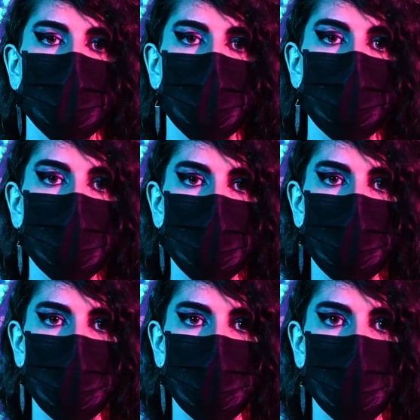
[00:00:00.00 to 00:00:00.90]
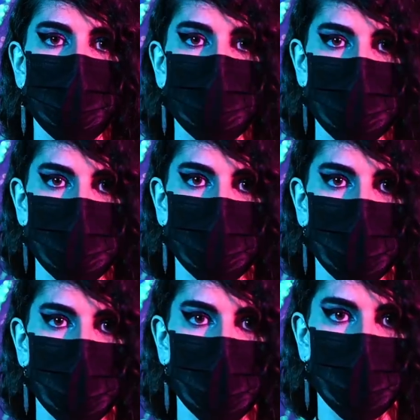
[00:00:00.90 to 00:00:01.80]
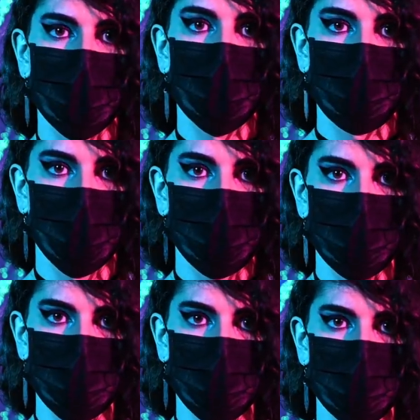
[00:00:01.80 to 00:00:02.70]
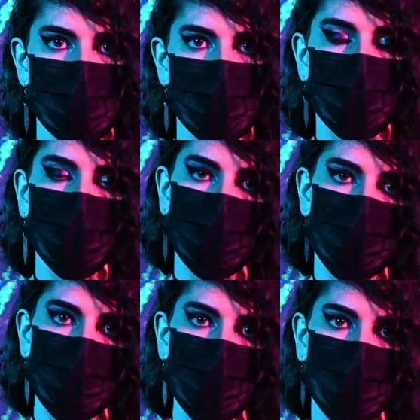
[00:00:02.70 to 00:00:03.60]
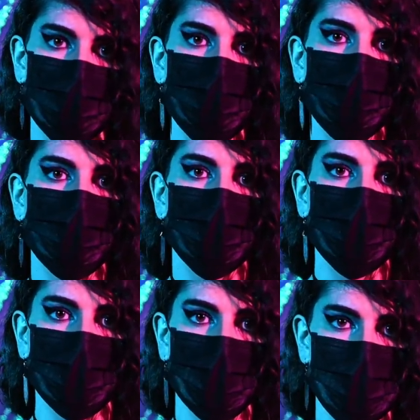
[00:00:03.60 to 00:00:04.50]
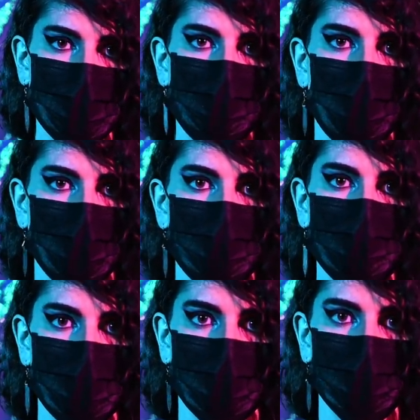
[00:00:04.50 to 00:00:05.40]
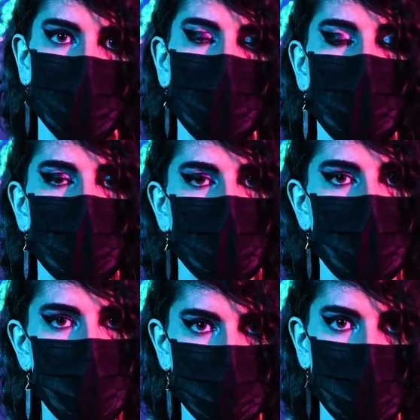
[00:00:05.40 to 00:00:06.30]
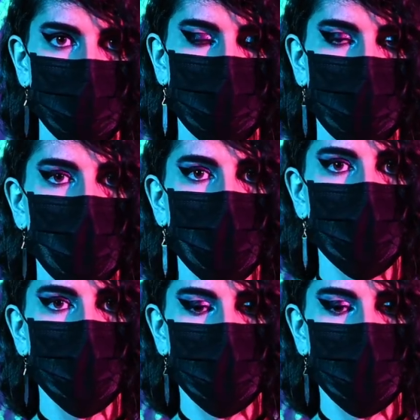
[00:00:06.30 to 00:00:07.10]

Another method of concealed carrying are thigh holsters. Thigh holsters are typically an elastic band of material that wraps around your thigh,